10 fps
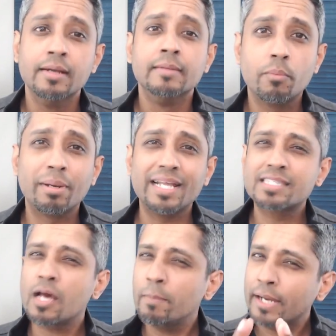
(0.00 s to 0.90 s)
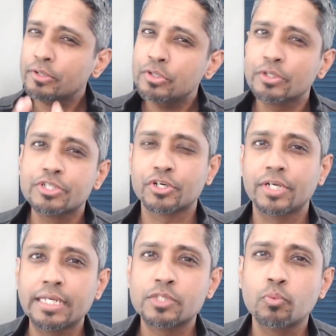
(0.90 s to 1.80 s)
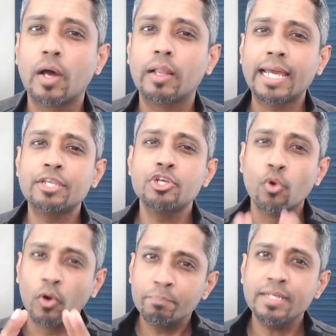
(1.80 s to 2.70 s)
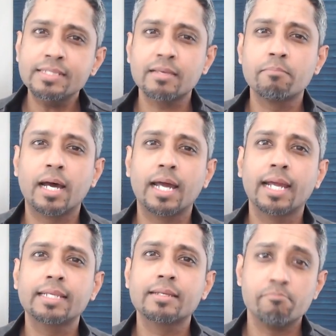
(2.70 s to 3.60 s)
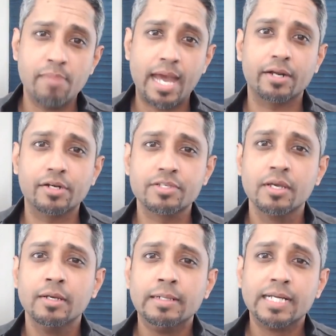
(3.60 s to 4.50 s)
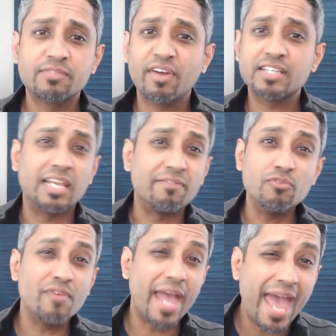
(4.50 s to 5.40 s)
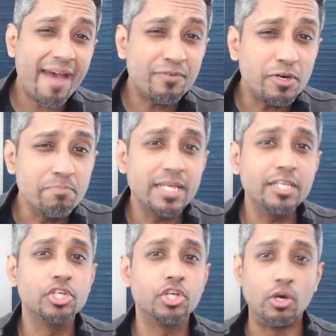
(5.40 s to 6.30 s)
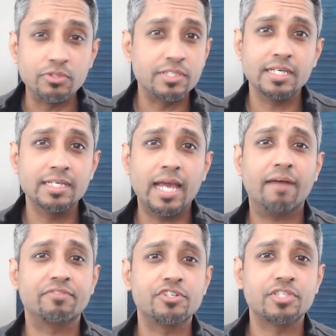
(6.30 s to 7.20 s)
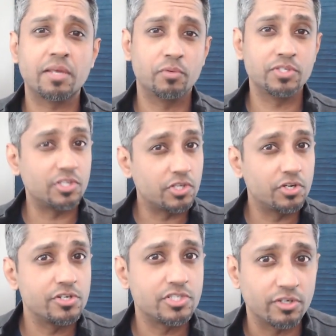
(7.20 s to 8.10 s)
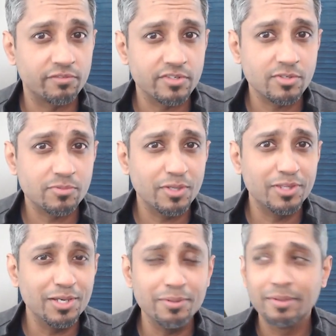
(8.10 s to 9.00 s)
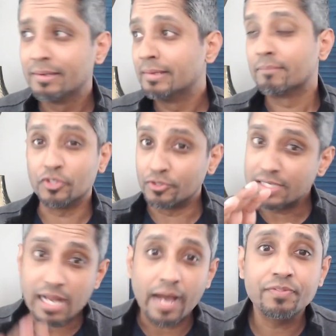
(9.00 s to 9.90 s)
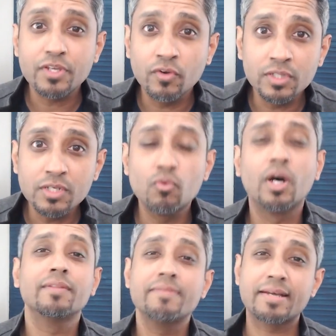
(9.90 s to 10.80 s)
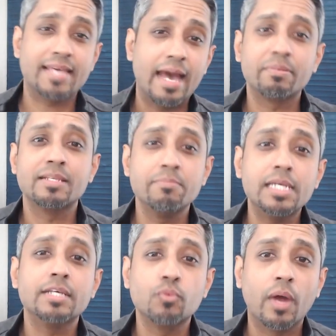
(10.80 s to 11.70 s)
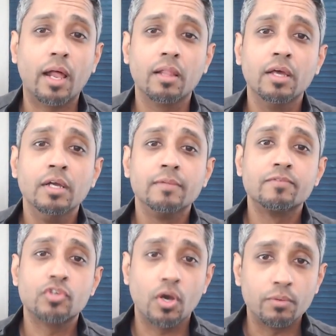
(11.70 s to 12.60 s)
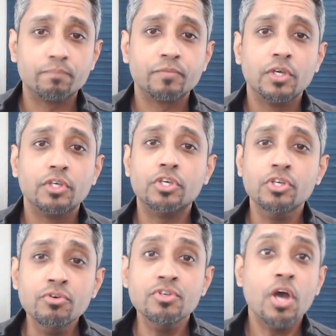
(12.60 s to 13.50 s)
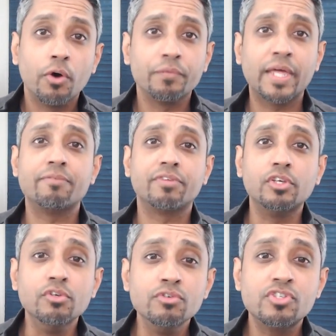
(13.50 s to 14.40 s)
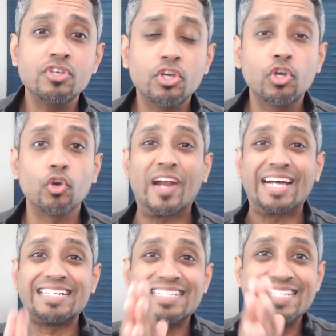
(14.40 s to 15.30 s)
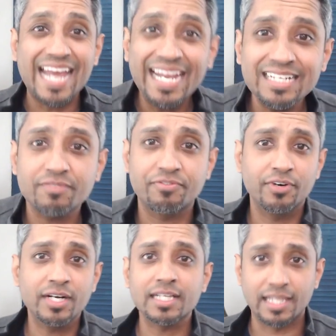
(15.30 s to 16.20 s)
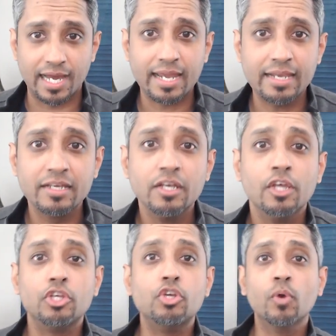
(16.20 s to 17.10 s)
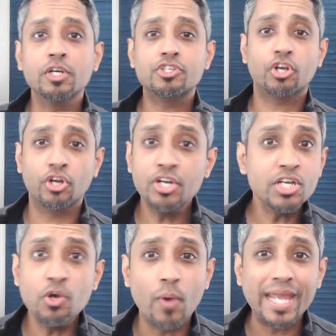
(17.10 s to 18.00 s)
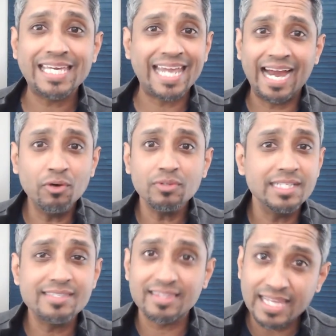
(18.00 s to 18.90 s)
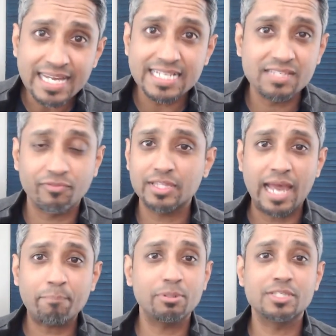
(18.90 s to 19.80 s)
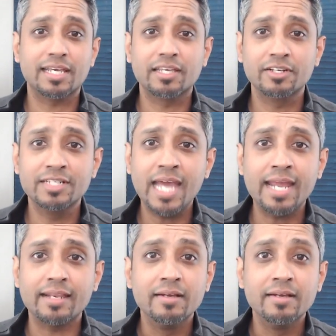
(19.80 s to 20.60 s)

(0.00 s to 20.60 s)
But it's all about your journey as well. And your peace of mind matters. Let's face it, if you've ever been ghosted after someone secures services with you, you're not the only one. That's happened to me as well. So you know that if you secure a date for a client, you are turning away countless leads for that particular date.